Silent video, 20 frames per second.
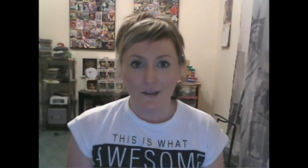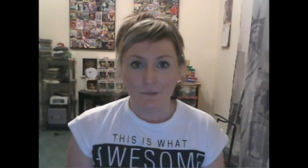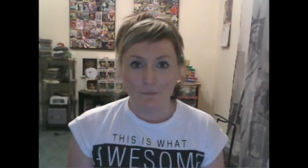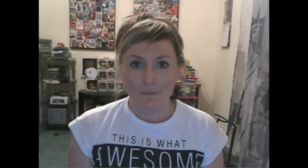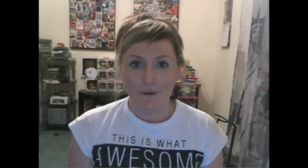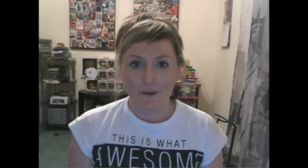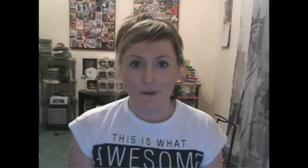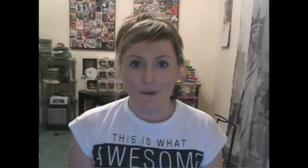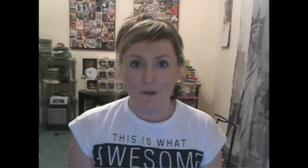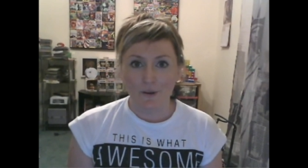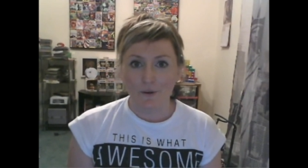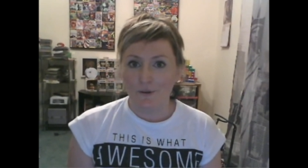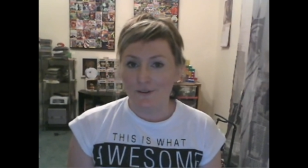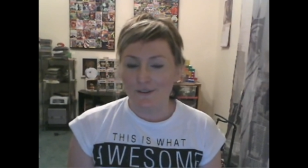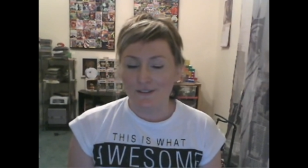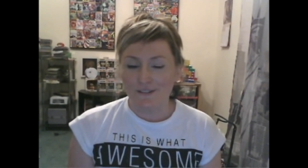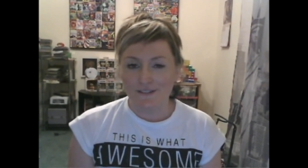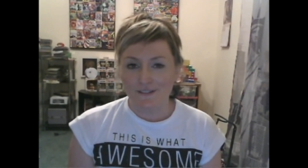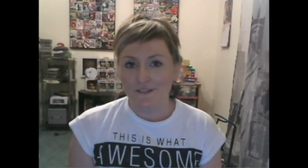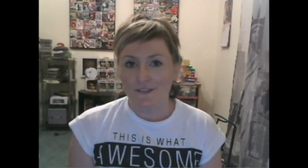
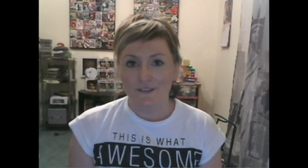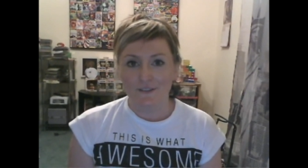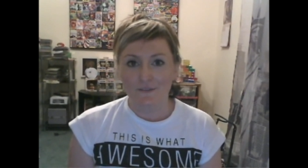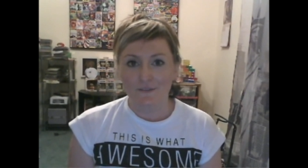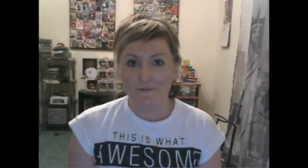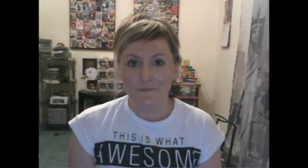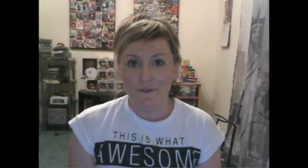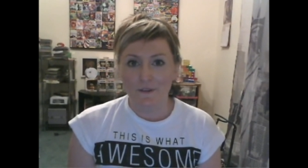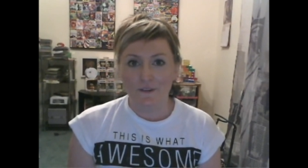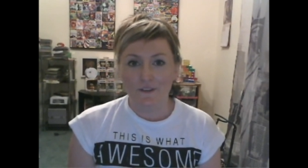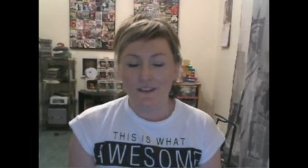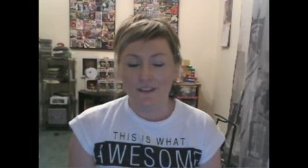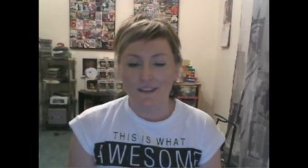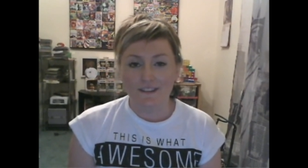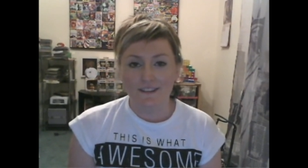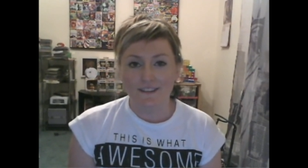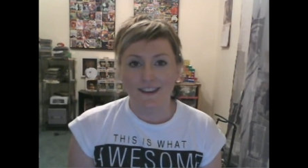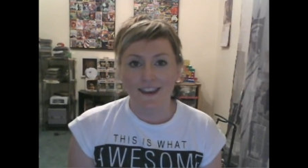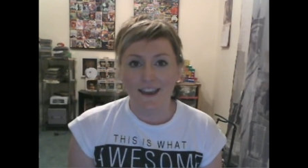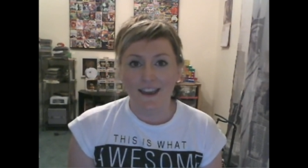because you feel like
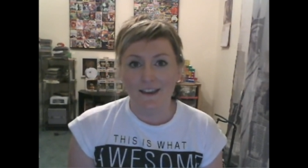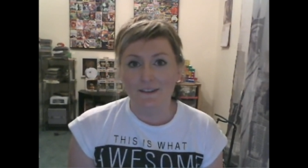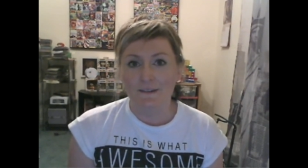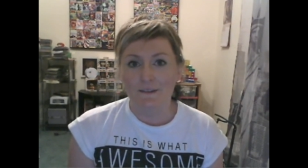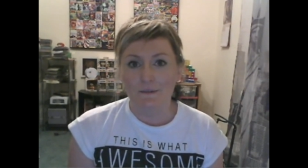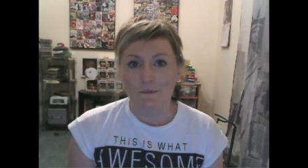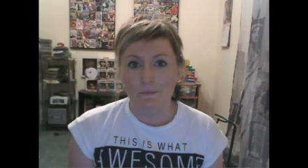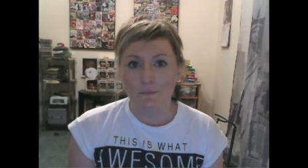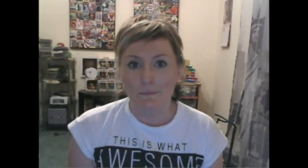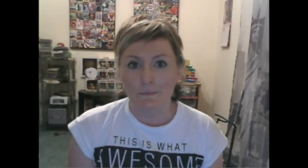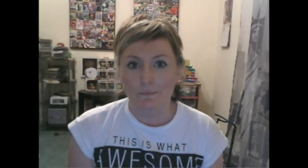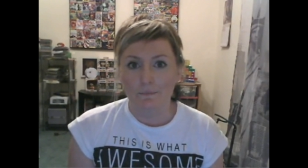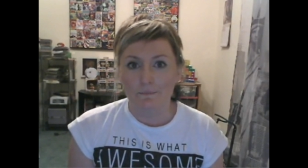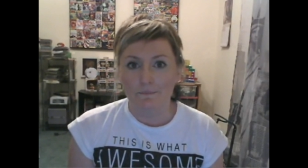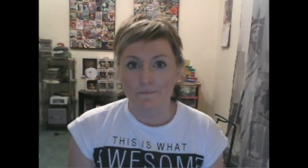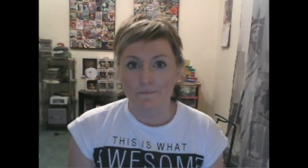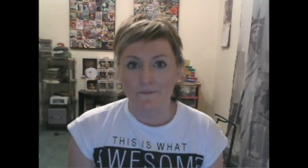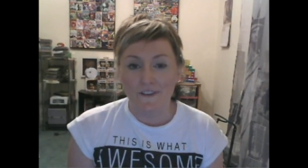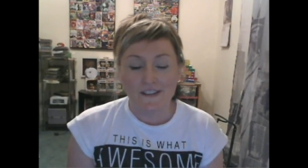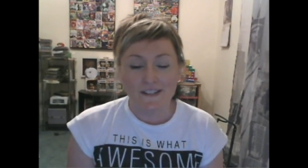you can't
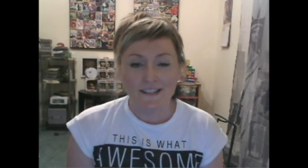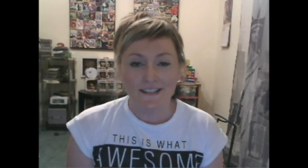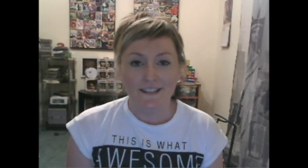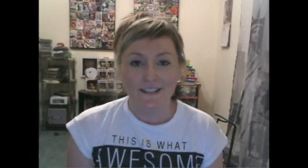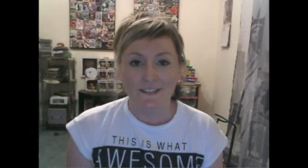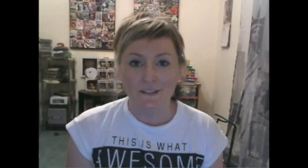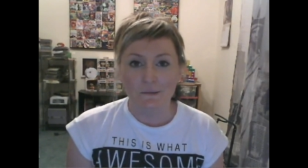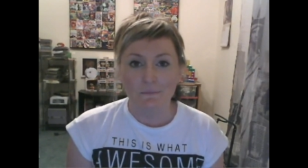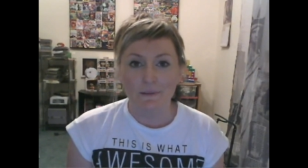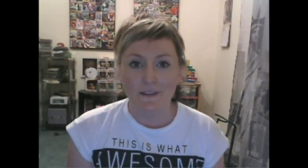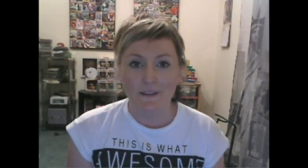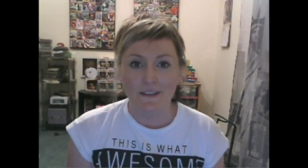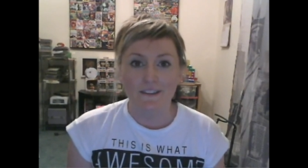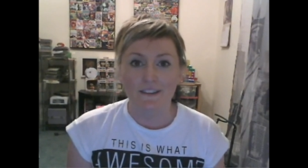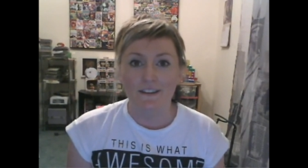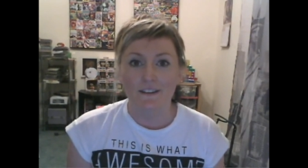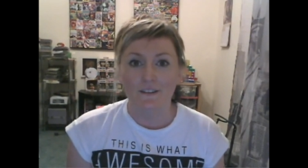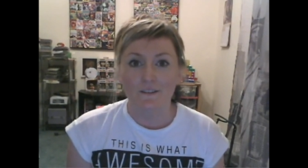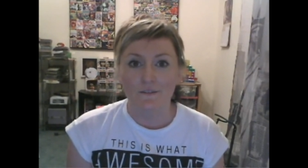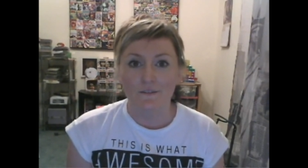physically be
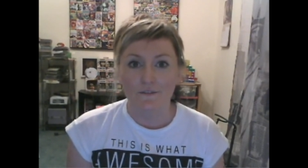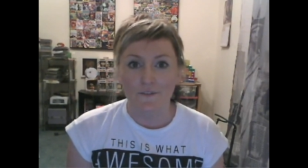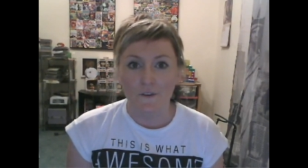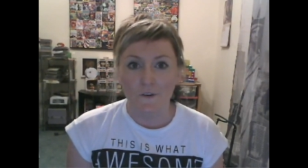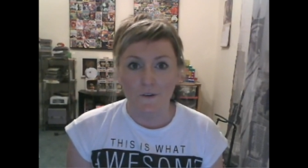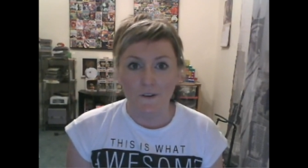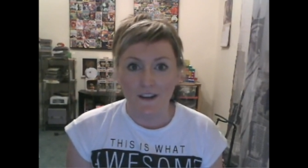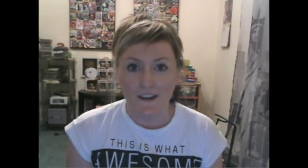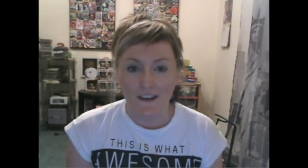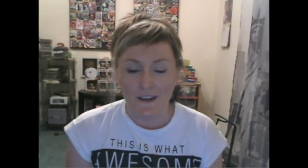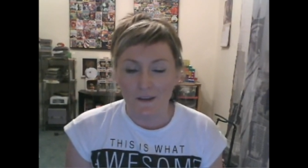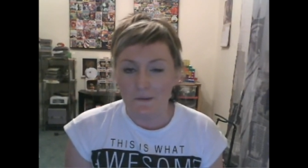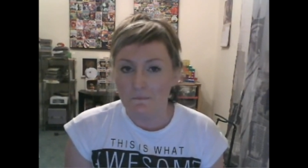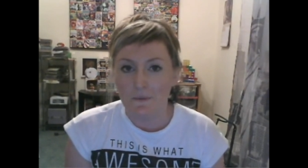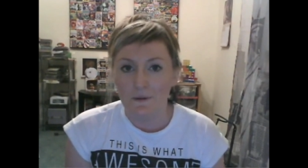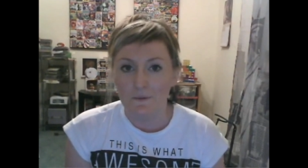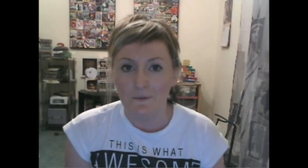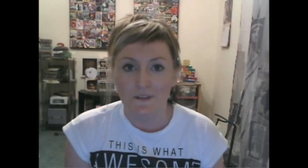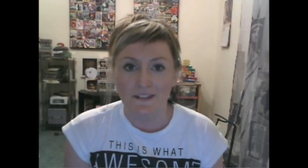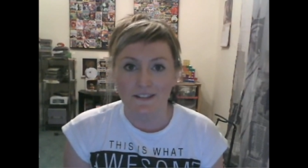there for 8
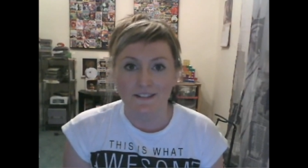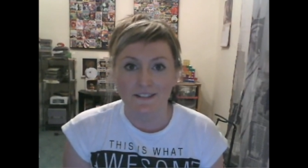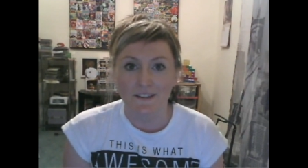million